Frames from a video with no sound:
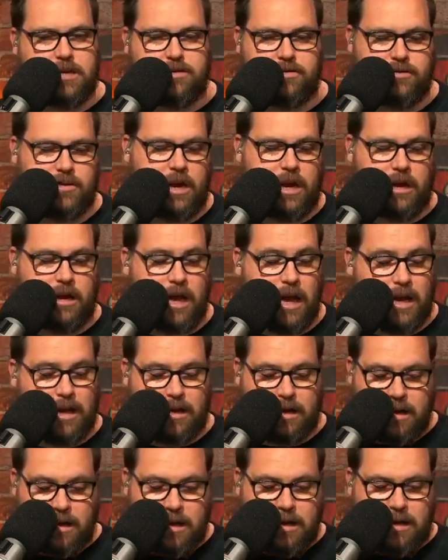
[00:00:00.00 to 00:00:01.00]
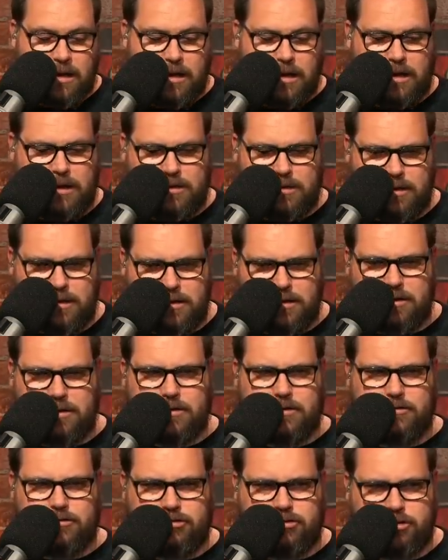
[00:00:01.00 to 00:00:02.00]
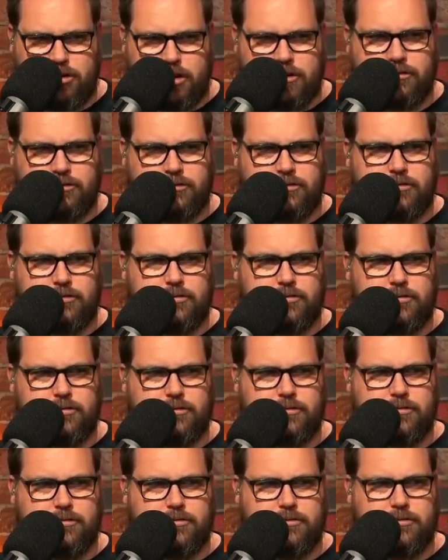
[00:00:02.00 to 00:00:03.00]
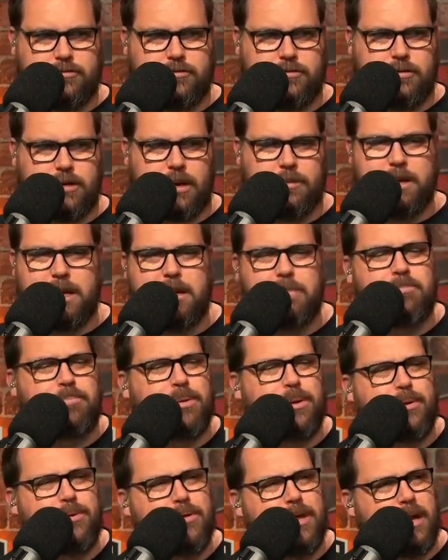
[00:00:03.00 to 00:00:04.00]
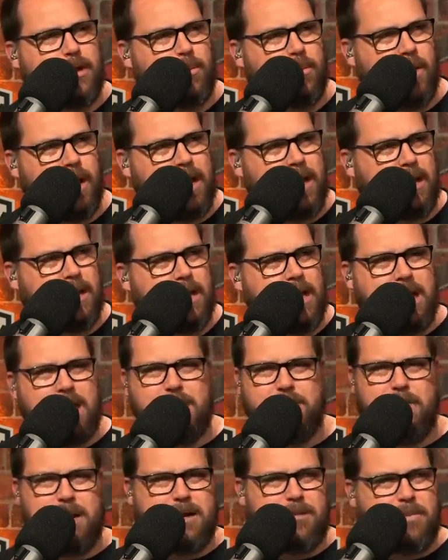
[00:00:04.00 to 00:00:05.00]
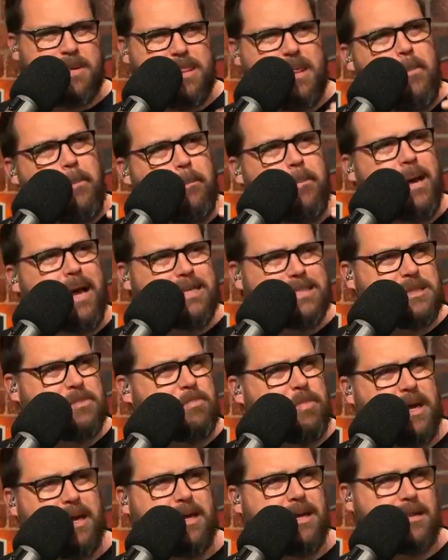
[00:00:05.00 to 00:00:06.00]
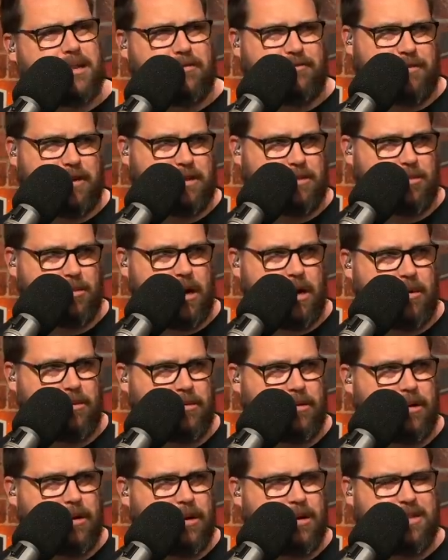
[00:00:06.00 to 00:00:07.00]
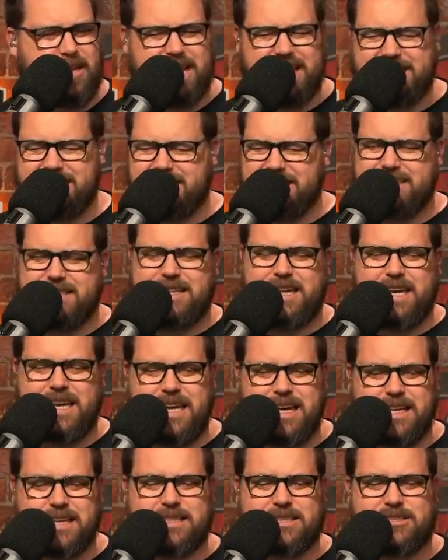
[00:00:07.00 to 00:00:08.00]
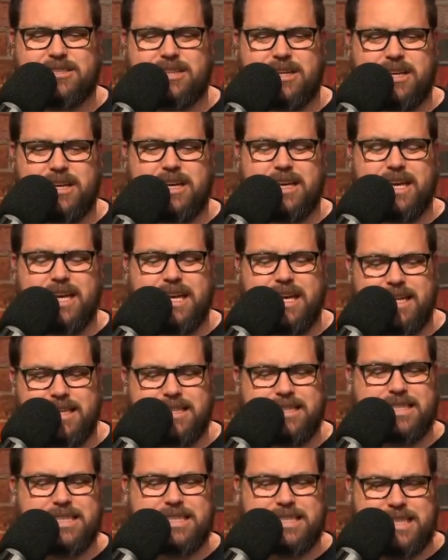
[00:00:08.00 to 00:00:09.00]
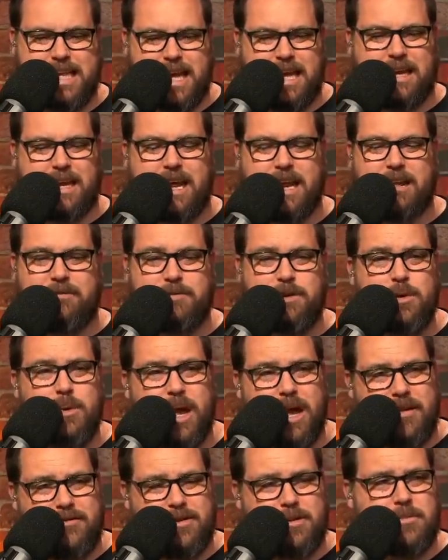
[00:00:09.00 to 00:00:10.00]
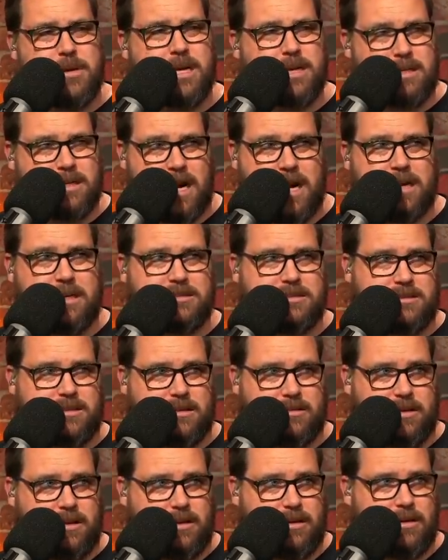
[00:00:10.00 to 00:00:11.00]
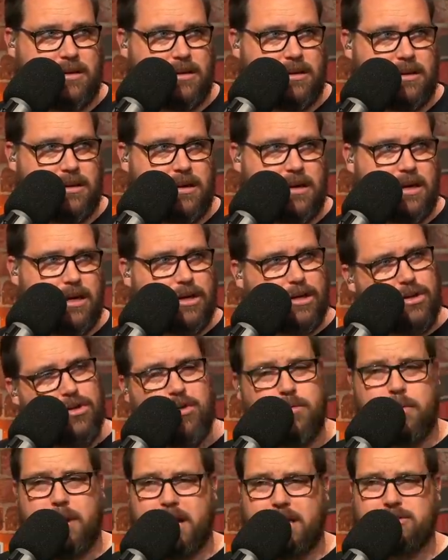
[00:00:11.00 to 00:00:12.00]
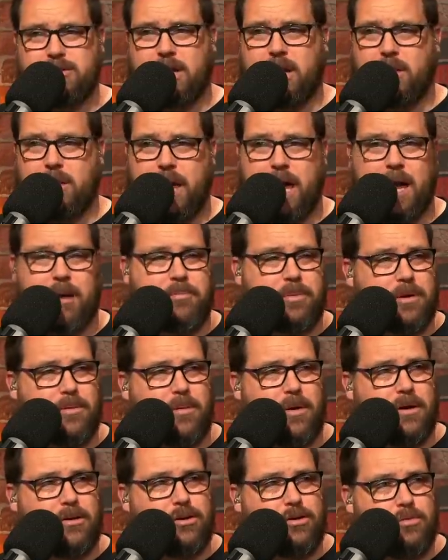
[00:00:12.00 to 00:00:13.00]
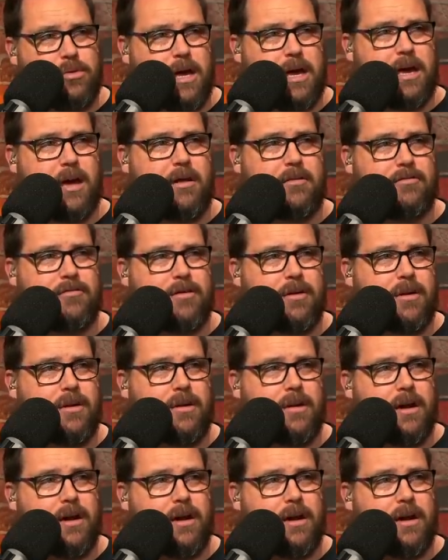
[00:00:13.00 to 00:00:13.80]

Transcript: insane. And he didn't just, I mean, he blew that away. He might have been the best pick in the fifth round. That's he is insane. And if you have him in a dynasty league, can you imagine how happy you are? You have